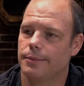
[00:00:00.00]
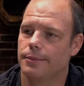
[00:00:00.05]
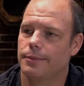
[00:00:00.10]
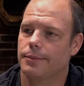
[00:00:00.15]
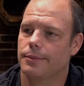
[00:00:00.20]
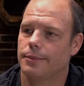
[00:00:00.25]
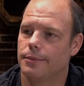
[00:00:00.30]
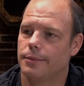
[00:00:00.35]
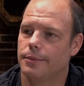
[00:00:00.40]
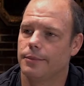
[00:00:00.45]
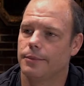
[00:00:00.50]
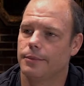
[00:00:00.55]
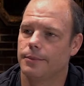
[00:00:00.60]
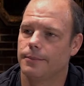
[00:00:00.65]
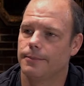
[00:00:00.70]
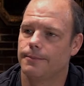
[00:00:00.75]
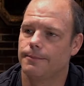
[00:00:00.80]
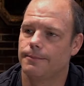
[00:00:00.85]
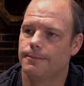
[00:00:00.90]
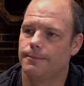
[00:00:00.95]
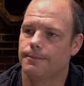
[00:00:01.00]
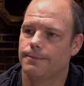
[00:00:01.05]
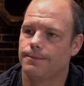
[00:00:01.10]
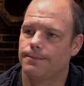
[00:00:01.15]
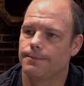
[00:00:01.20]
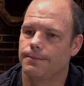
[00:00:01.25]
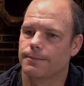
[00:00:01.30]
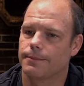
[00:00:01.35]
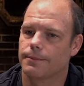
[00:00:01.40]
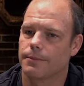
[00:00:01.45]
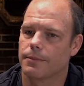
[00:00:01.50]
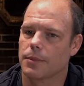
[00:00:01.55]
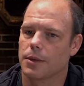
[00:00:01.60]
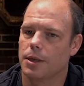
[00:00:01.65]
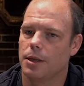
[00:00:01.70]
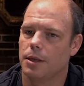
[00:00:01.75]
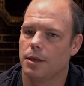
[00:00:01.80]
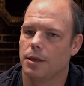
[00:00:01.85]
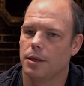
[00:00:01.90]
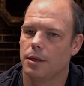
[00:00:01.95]
Have you seen the city change since you
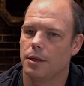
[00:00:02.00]
first